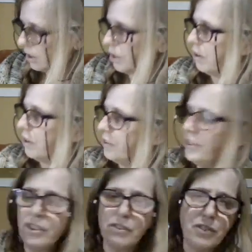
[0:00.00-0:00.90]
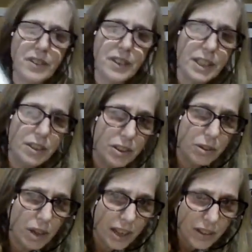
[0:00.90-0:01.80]
Oh, this is a fun thing to
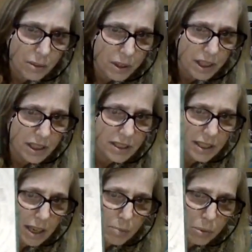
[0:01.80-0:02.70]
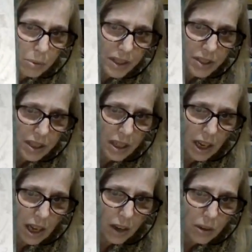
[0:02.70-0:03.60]
do, and I think we did this a couple weeks
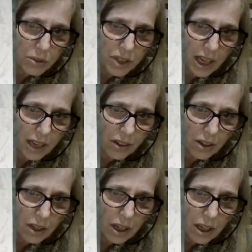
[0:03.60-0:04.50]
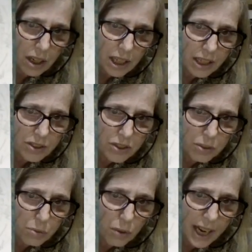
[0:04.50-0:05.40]
ago together, is
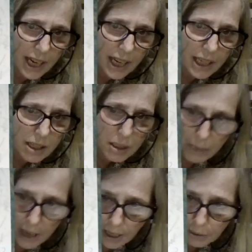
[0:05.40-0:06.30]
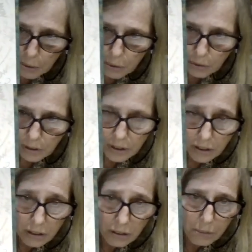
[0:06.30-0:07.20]
to write in a spiral
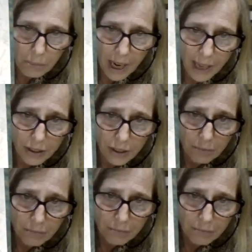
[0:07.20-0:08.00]
pattern.